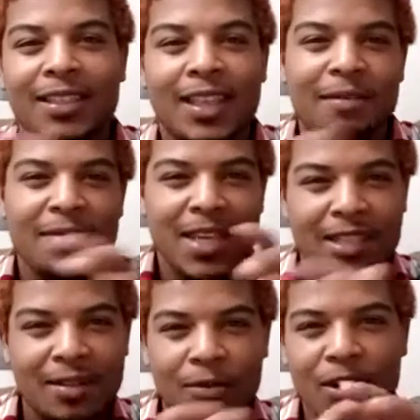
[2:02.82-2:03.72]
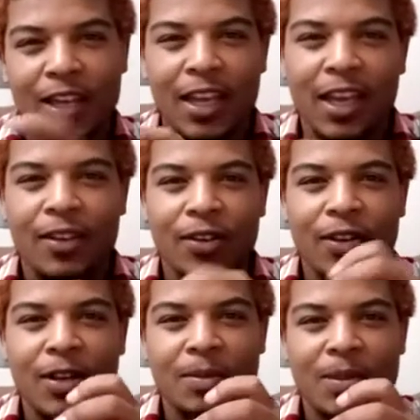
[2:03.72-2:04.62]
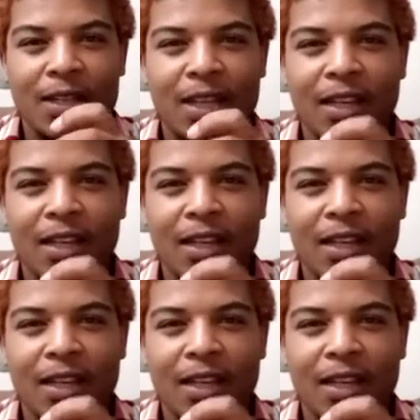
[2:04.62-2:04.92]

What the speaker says: can mix them all together, you get what I'm saying,